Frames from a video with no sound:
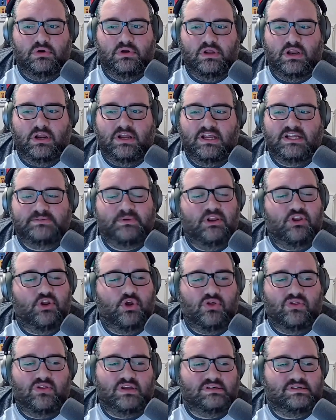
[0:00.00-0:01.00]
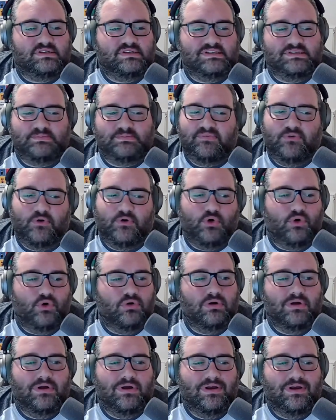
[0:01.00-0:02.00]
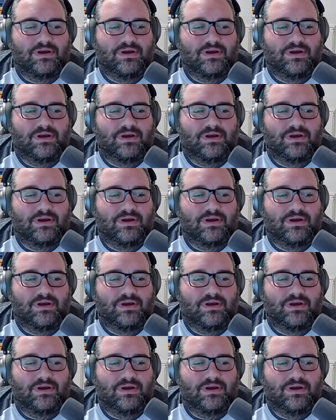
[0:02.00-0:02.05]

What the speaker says: you know, he's been doing this since before